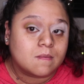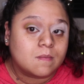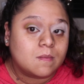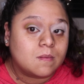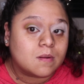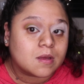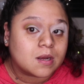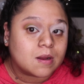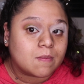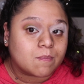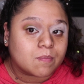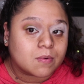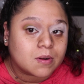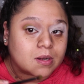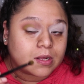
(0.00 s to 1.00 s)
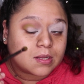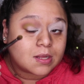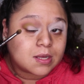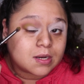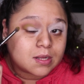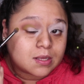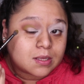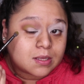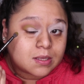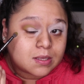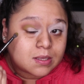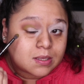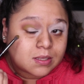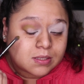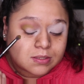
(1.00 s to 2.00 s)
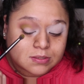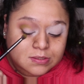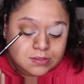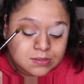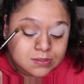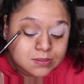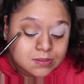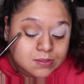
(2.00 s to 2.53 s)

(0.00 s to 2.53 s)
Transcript: Ooh, look at how pretty that is.